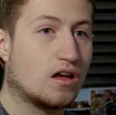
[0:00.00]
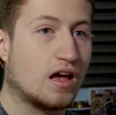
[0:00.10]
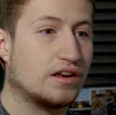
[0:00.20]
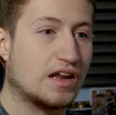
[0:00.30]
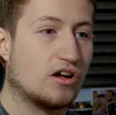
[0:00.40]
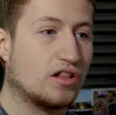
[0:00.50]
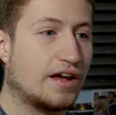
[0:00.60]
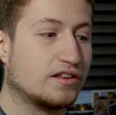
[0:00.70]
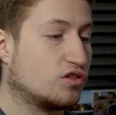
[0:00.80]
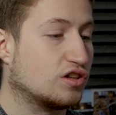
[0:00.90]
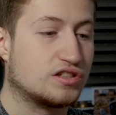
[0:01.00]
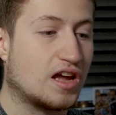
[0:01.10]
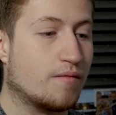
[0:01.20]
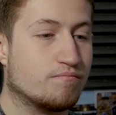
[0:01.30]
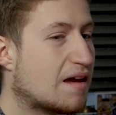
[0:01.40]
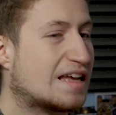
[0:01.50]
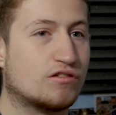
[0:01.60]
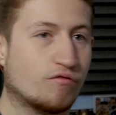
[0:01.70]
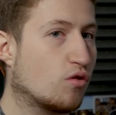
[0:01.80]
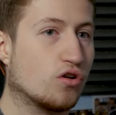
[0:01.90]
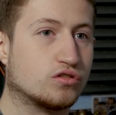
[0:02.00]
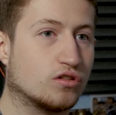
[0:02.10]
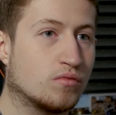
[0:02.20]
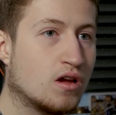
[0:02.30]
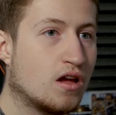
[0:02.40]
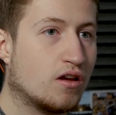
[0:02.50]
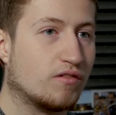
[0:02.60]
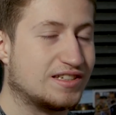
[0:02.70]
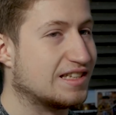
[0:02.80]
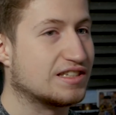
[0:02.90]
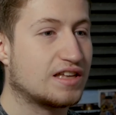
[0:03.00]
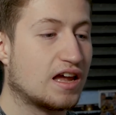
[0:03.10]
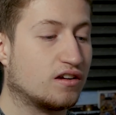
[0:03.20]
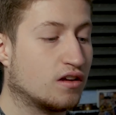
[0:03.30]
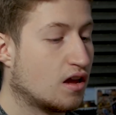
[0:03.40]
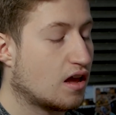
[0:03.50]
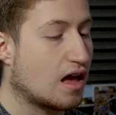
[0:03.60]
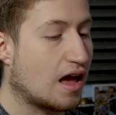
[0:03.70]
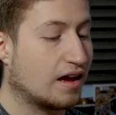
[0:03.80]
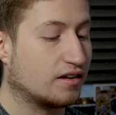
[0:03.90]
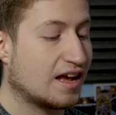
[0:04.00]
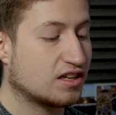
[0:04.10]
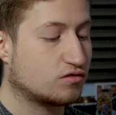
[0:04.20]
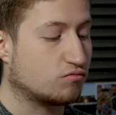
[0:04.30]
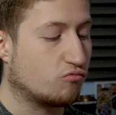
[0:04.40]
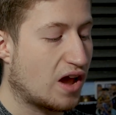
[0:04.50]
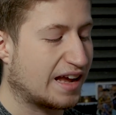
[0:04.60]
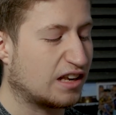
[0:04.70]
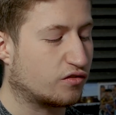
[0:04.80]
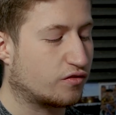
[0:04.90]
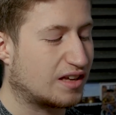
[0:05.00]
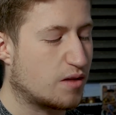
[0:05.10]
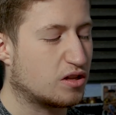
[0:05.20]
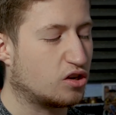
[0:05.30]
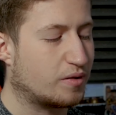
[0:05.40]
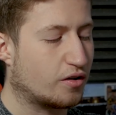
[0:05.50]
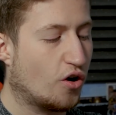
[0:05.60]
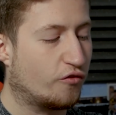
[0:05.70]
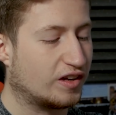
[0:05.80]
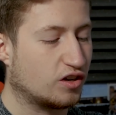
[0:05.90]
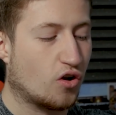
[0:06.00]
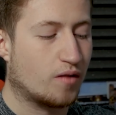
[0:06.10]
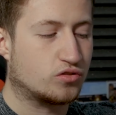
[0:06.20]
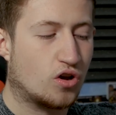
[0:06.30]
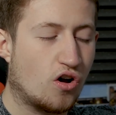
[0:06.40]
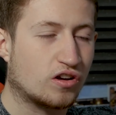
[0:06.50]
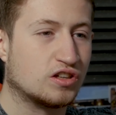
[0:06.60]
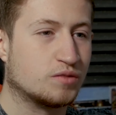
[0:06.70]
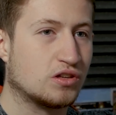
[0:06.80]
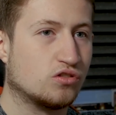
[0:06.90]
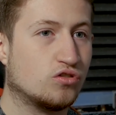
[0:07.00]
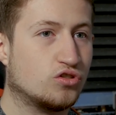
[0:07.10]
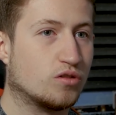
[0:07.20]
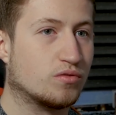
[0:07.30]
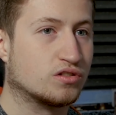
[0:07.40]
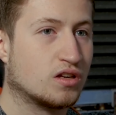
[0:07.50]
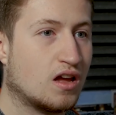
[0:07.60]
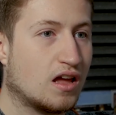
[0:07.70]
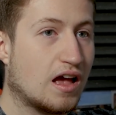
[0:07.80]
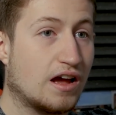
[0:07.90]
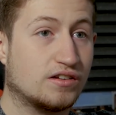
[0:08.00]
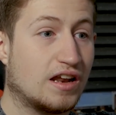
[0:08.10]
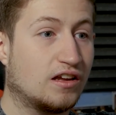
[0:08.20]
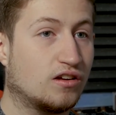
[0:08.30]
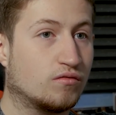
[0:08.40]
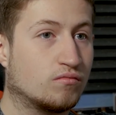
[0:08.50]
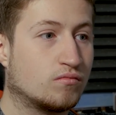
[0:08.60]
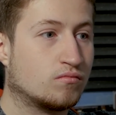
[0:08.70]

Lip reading: And now like to this day I'm mates with most of them, which is insane. And that's where it kind of gave me a little bit of hope, thinking, I'm talking to these big YouTubers and they can,